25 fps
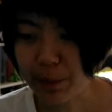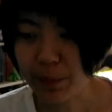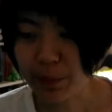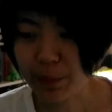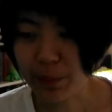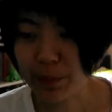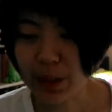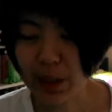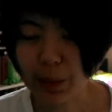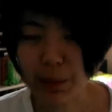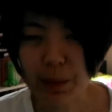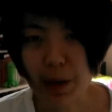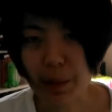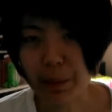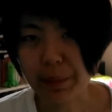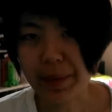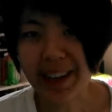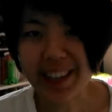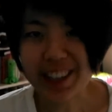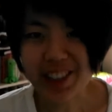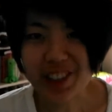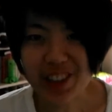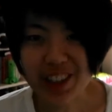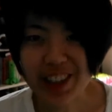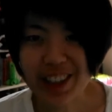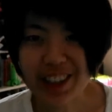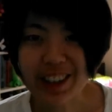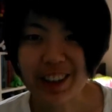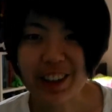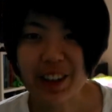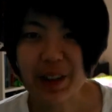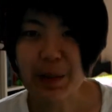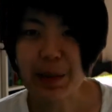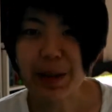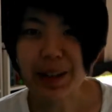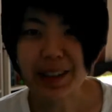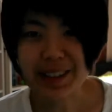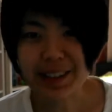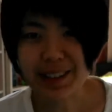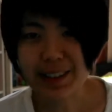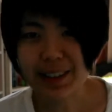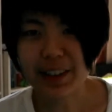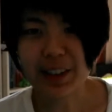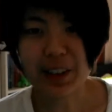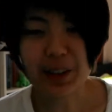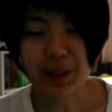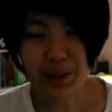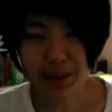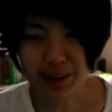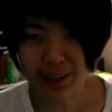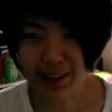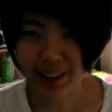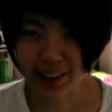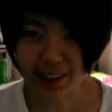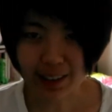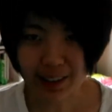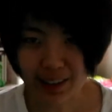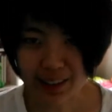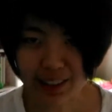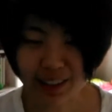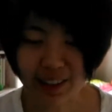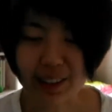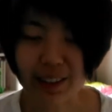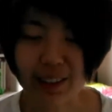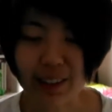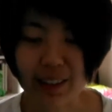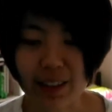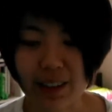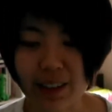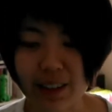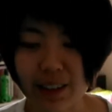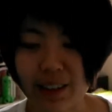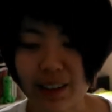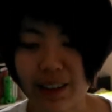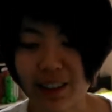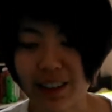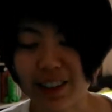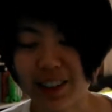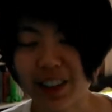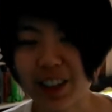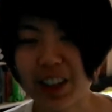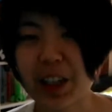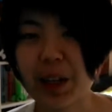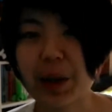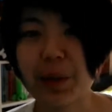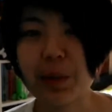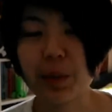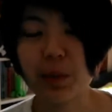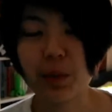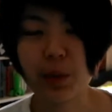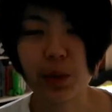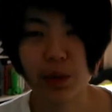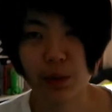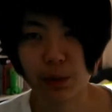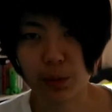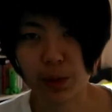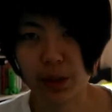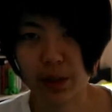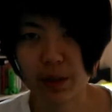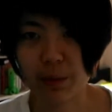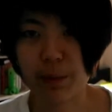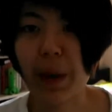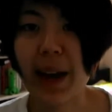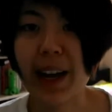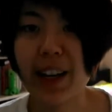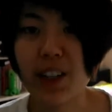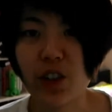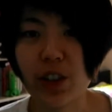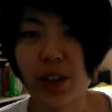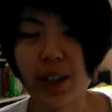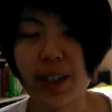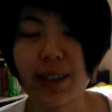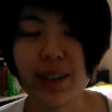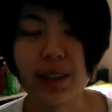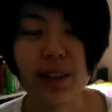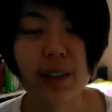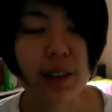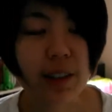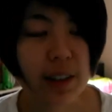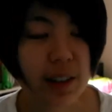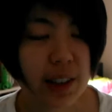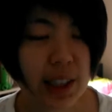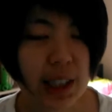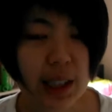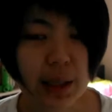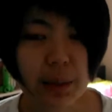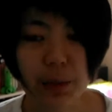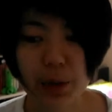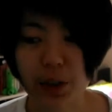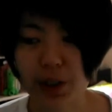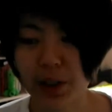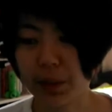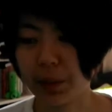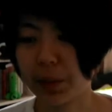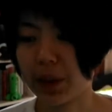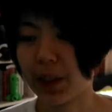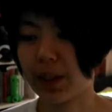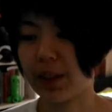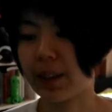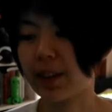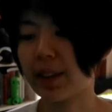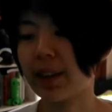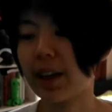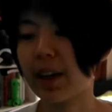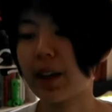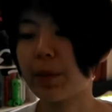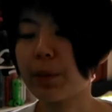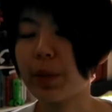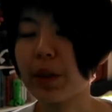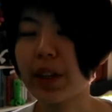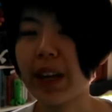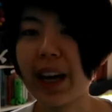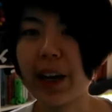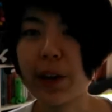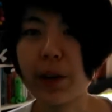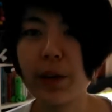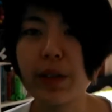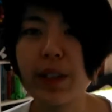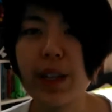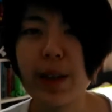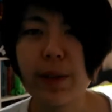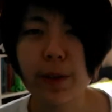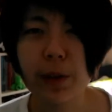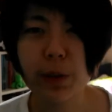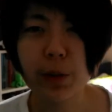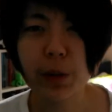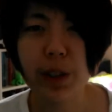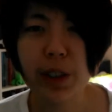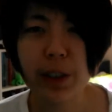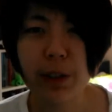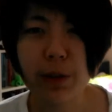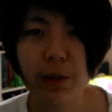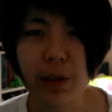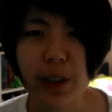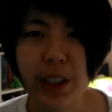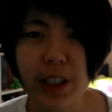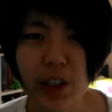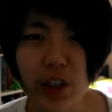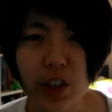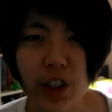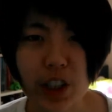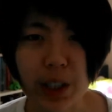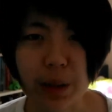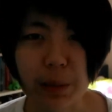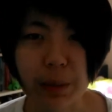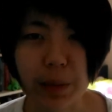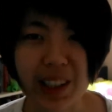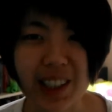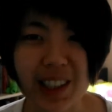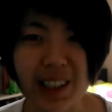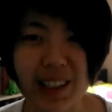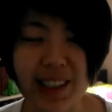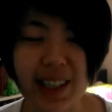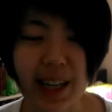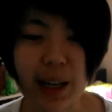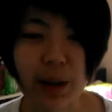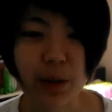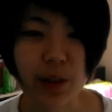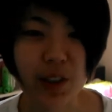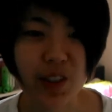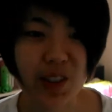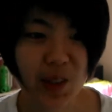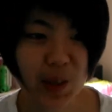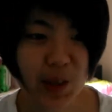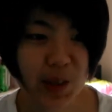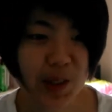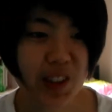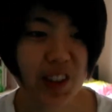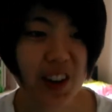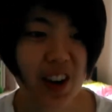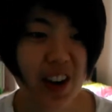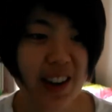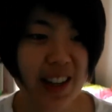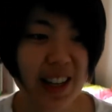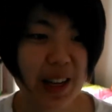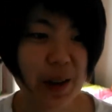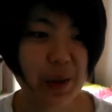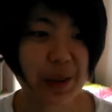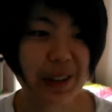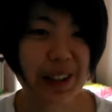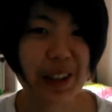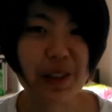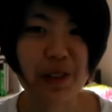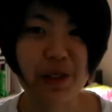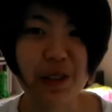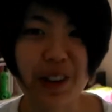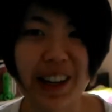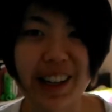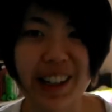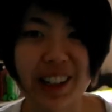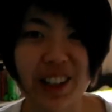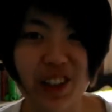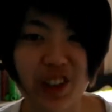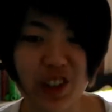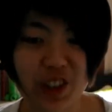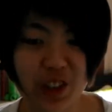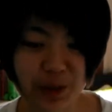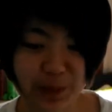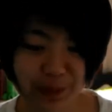about magic, or about, you know, like in the theme with magic as a theme or something like that. But I could never really finish it because I was so scared that when I finished,